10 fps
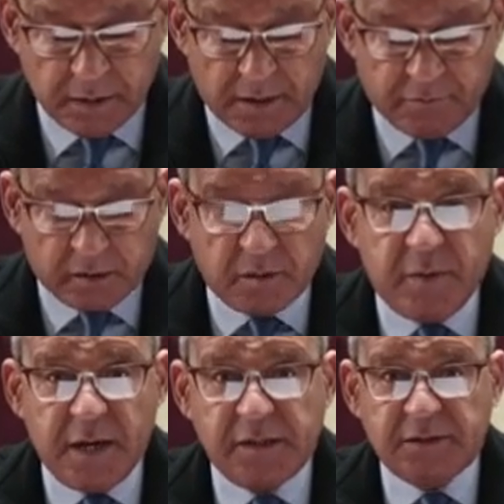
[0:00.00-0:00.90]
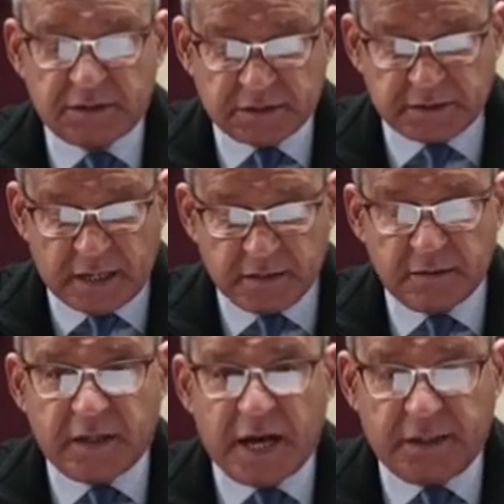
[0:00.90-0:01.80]
And they remain
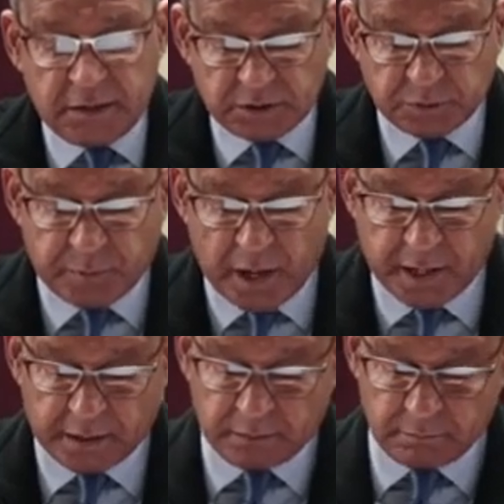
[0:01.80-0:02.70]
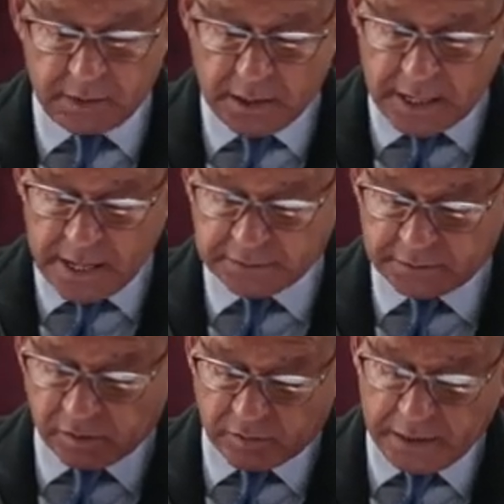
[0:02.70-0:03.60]
stunned and inspired as
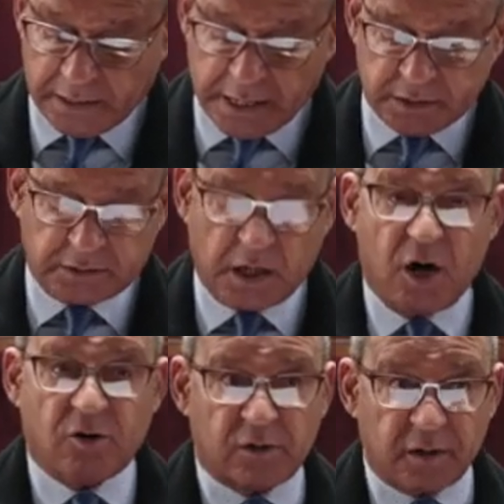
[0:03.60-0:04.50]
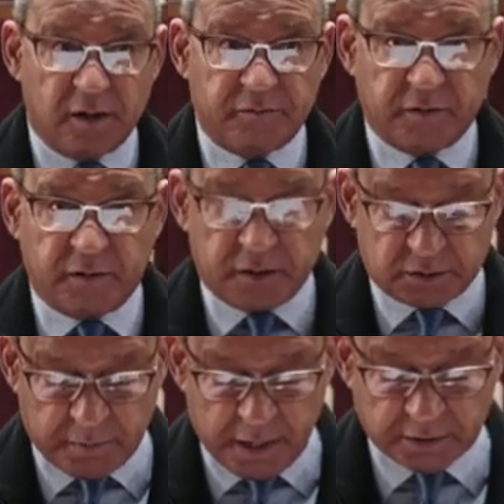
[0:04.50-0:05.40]
they realize how relevant
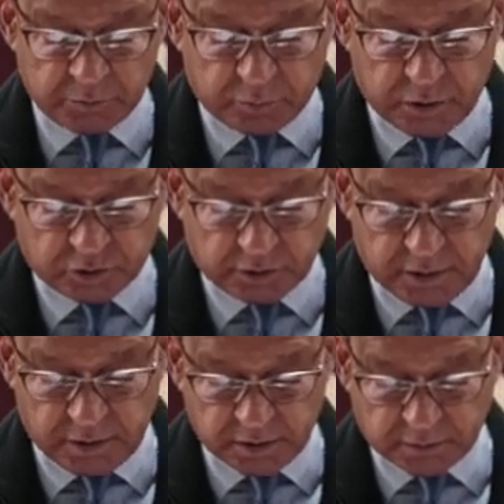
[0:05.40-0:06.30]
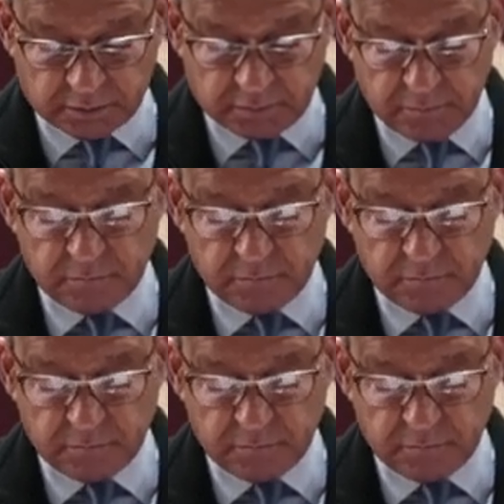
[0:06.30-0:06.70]
this man's preaching is.